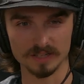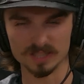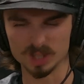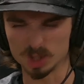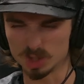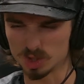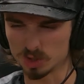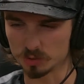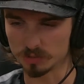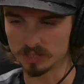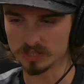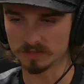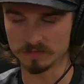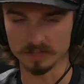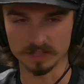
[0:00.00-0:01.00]
in the
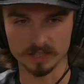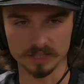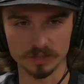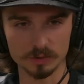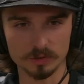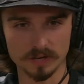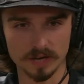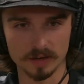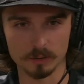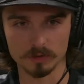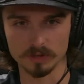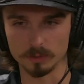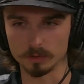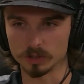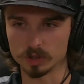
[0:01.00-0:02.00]
streets of like the UK
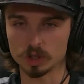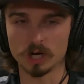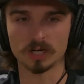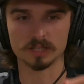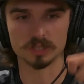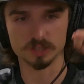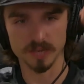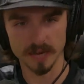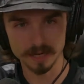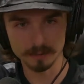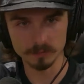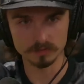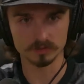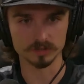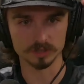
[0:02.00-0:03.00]
where they were chucking
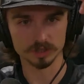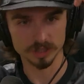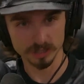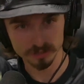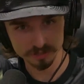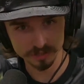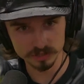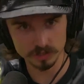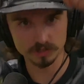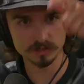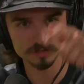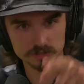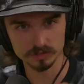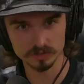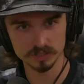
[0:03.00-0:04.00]
tables and chairs at each other.
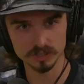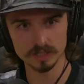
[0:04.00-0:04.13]
Did you see